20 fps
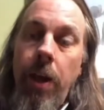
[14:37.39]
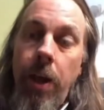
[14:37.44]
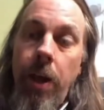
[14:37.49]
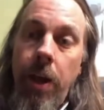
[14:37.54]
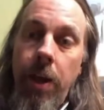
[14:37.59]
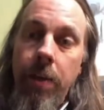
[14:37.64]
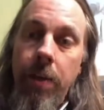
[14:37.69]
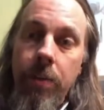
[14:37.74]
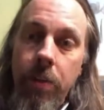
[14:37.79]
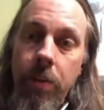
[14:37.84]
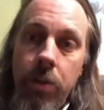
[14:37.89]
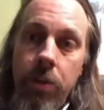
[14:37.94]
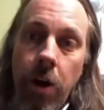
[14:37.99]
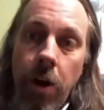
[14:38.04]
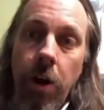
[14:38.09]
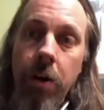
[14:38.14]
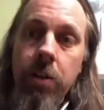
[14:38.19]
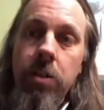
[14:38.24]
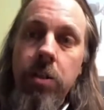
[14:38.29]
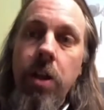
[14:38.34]
and the
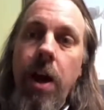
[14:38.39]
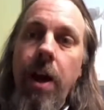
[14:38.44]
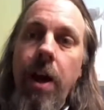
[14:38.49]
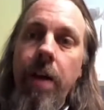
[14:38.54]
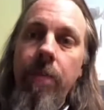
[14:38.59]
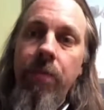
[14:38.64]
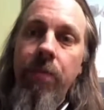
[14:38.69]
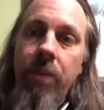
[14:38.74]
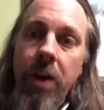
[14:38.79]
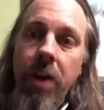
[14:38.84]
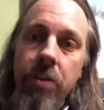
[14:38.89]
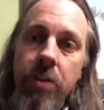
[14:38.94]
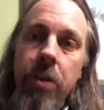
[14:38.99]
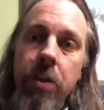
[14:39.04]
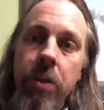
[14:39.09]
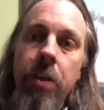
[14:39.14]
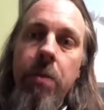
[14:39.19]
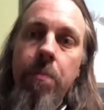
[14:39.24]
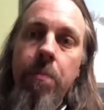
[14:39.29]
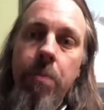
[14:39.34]
dark side does
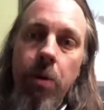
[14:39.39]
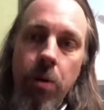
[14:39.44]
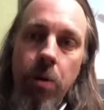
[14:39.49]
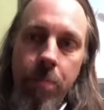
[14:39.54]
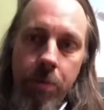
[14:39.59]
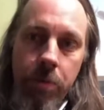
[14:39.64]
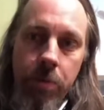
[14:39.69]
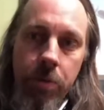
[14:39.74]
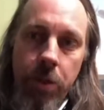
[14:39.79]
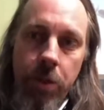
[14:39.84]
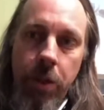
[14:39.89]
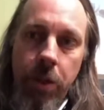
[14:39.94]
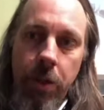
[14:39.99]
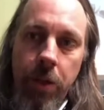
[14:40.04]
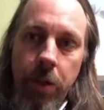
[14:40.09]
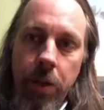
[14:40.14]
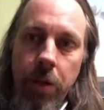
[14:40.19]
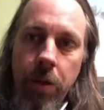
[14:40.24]
it purposely.